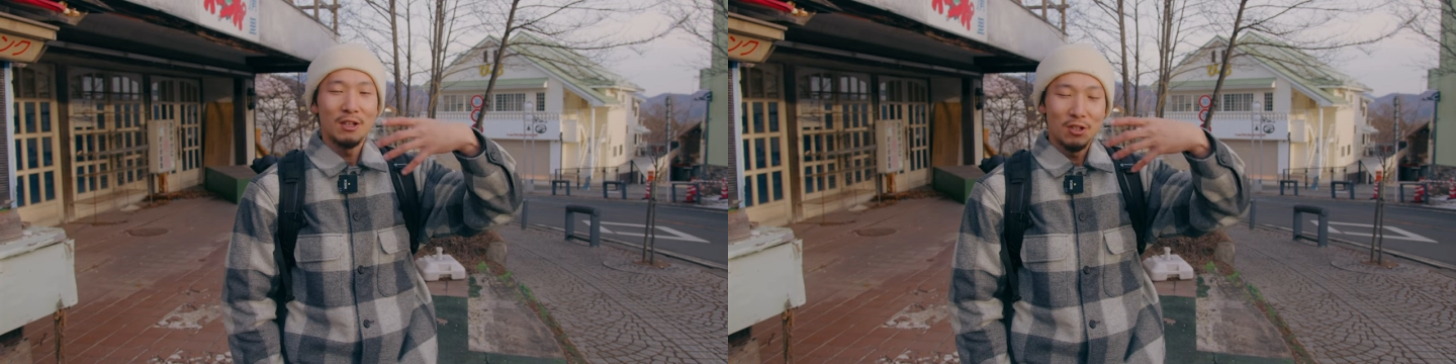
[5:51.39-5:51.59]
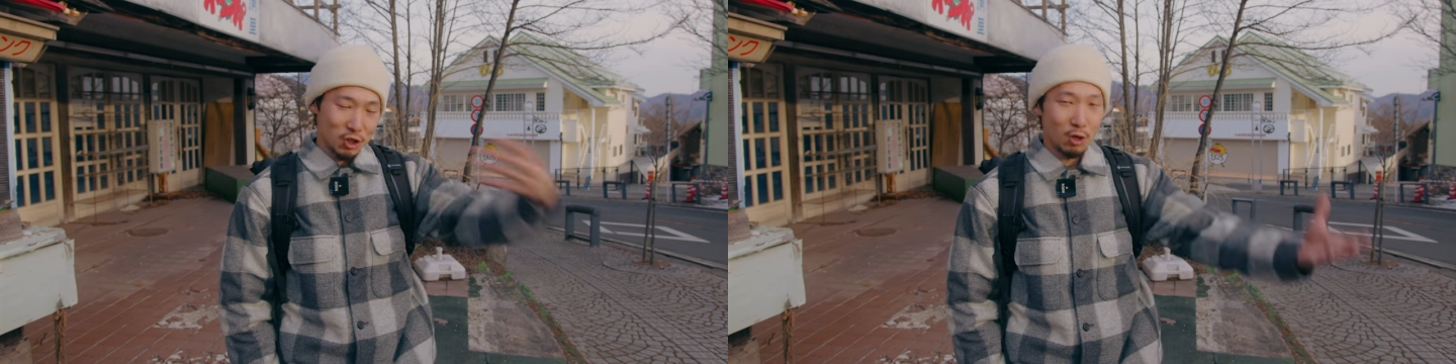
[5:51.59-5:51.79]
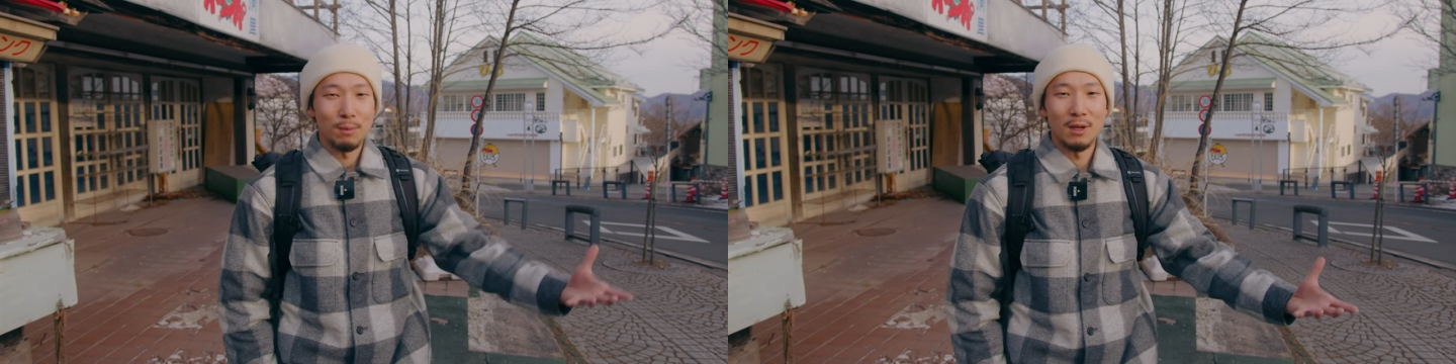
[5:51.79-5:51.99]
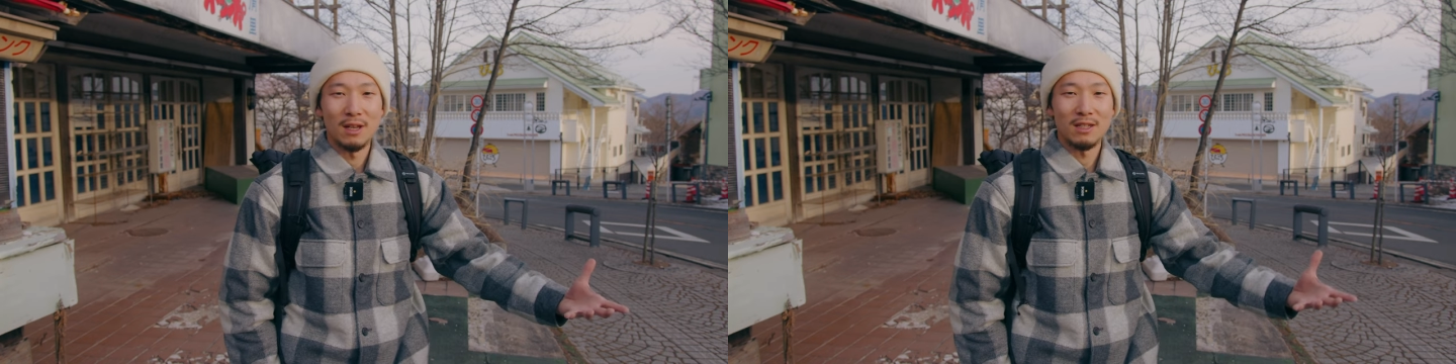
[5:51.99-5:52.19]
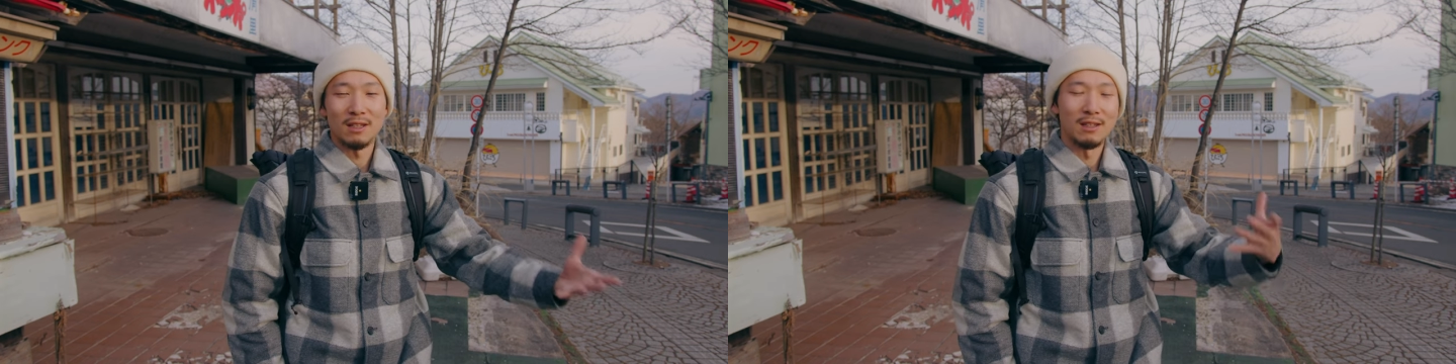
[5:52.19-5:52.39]

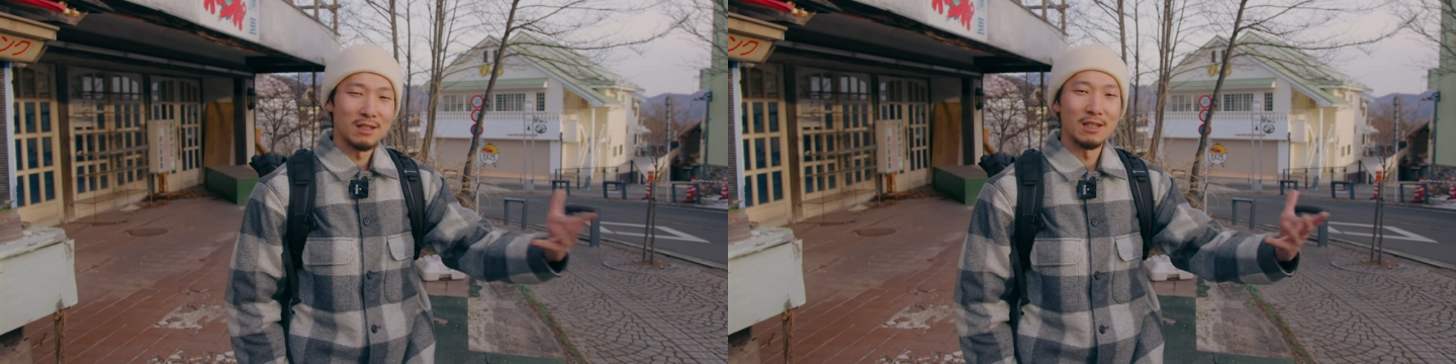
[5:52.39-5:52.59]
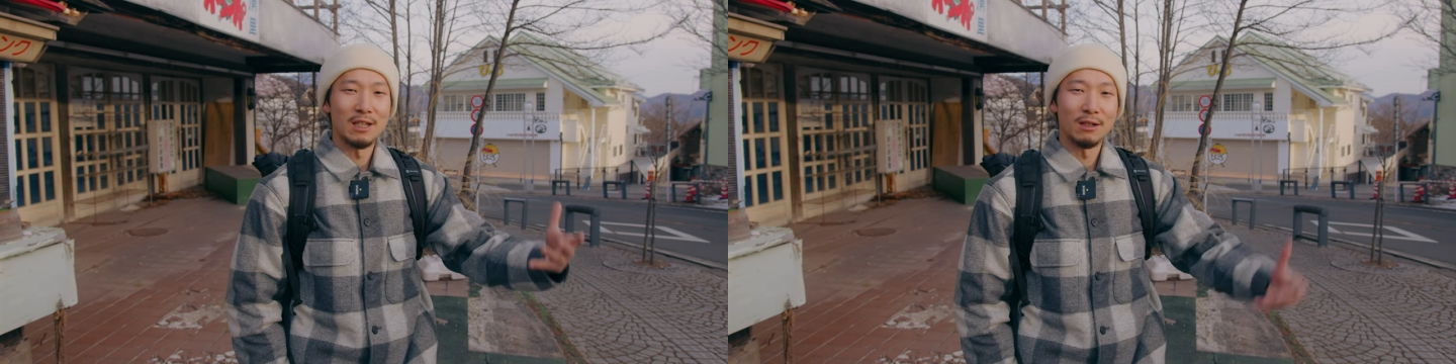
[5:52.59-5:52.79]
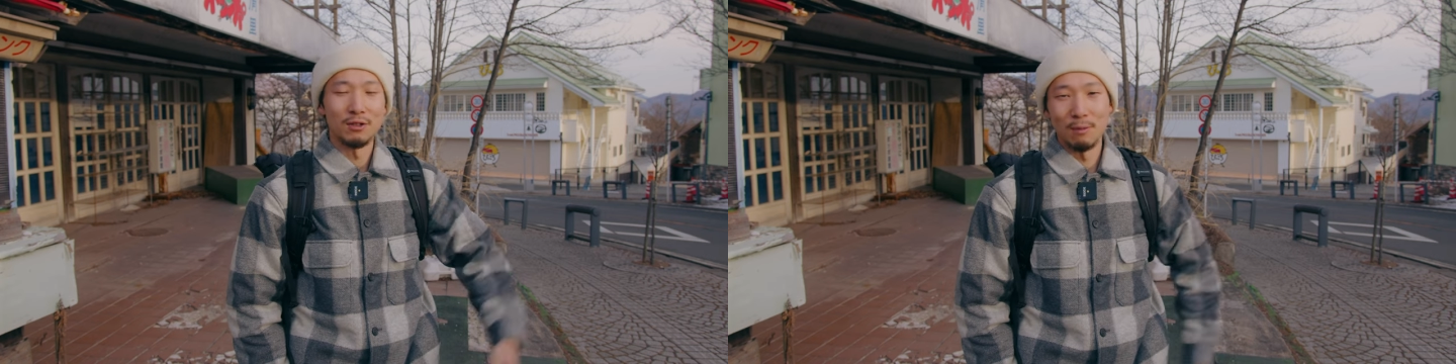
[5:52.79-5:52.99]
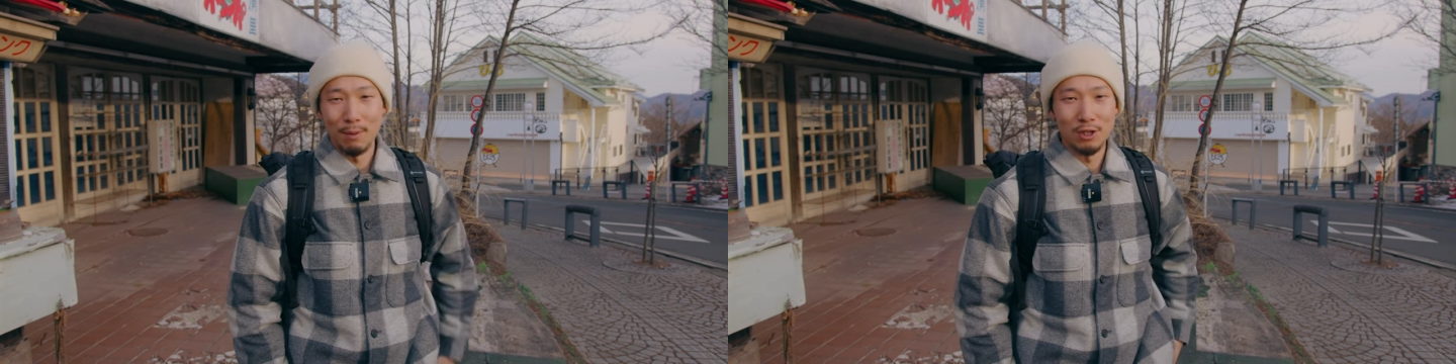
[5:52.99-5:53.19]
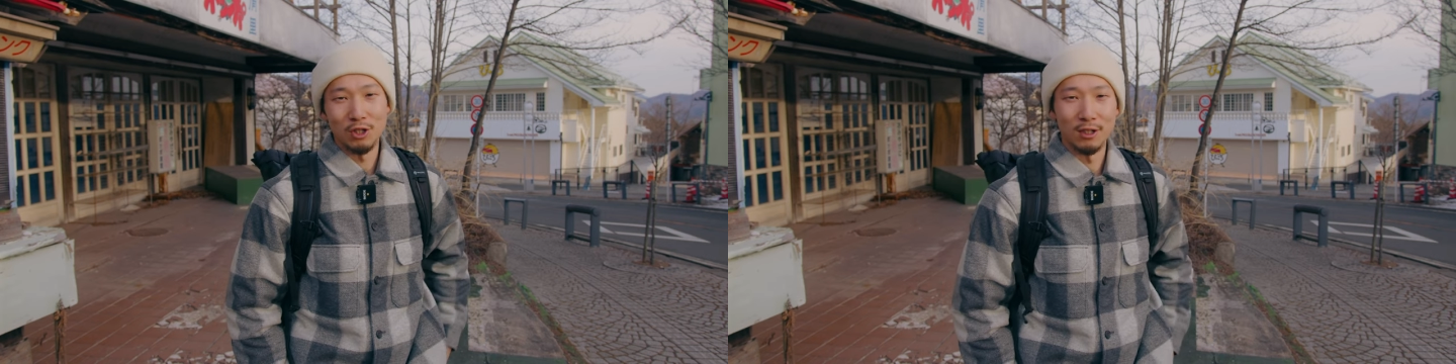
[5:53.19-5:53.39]
sharpness and detailed
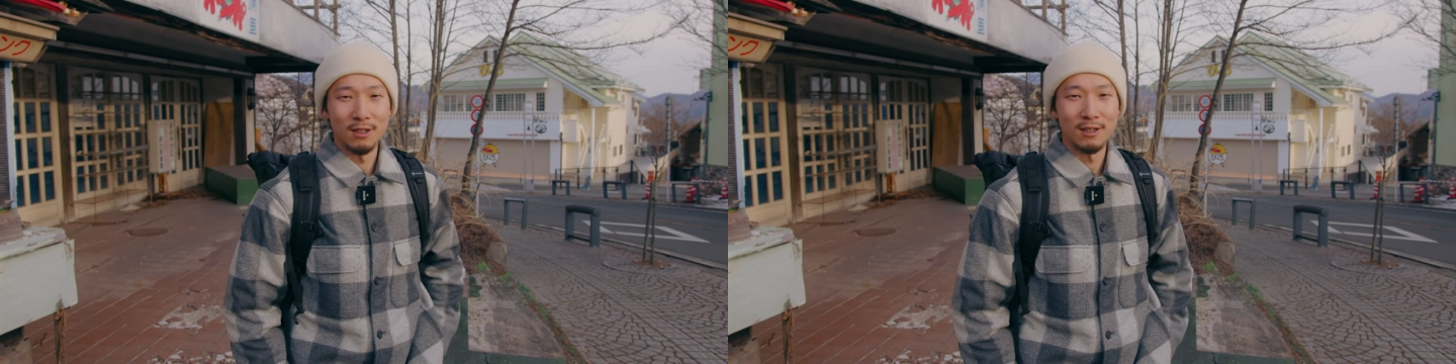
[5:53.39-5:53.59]
depiction.